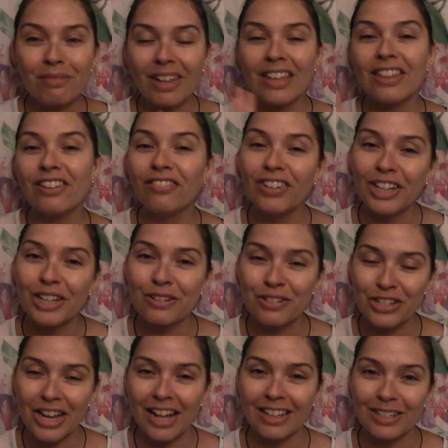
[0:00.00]
the video
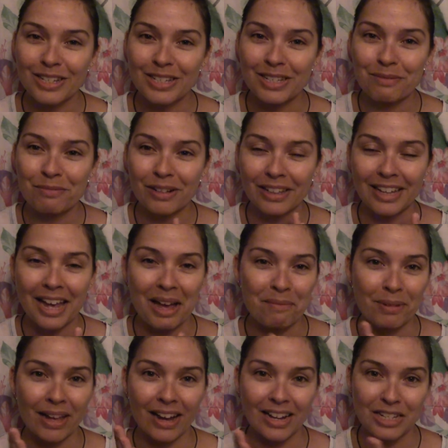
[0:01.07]
challenges. I'm really
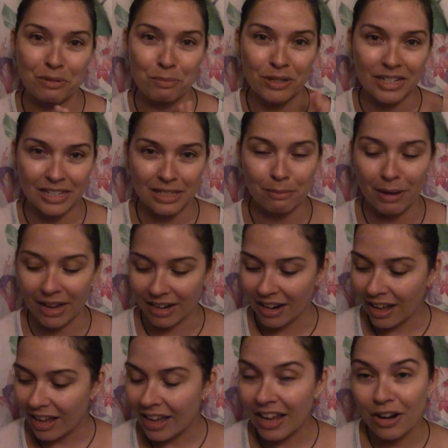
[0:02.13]
happy I got to participate
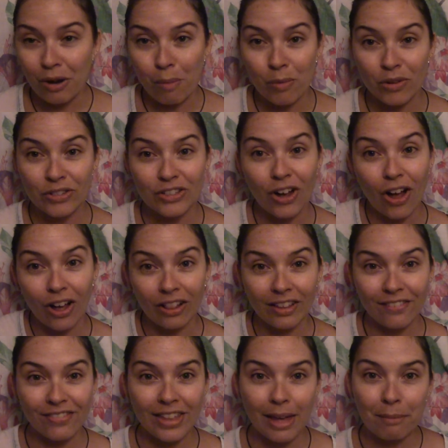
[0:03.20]
in almost all
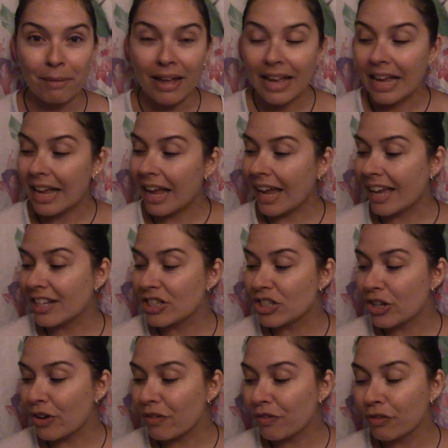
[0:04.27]
of them. And
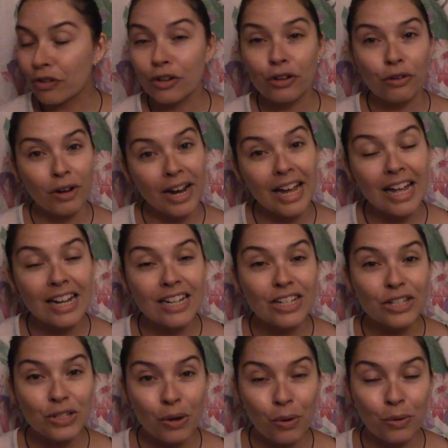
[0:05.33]
so for a
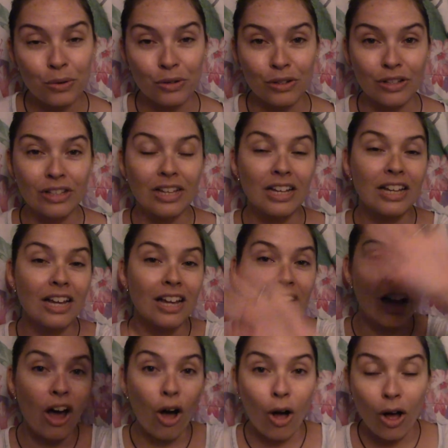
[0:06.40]
grand total,
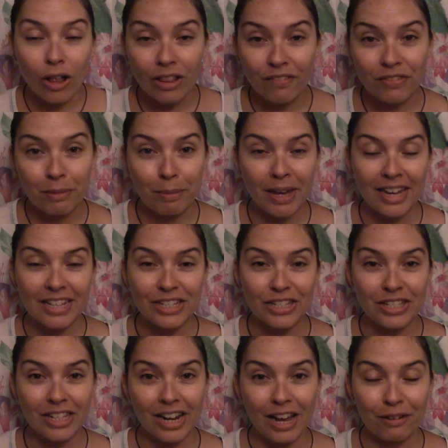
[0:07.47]
all of the
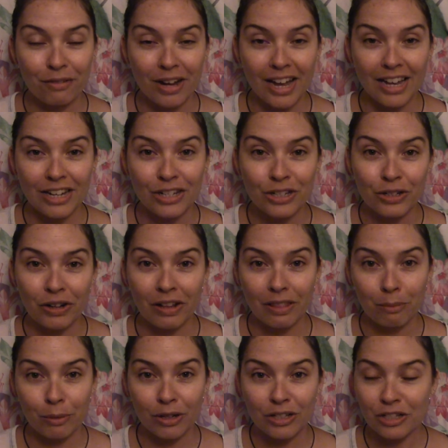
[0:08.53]
pages that I read during
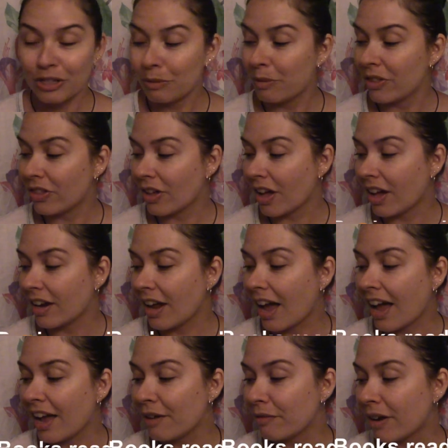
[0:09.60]
the booktubeathon,
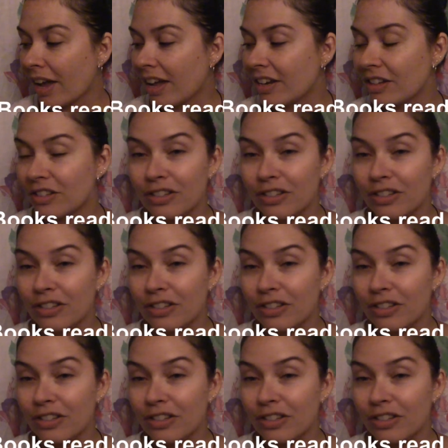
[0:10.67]
I read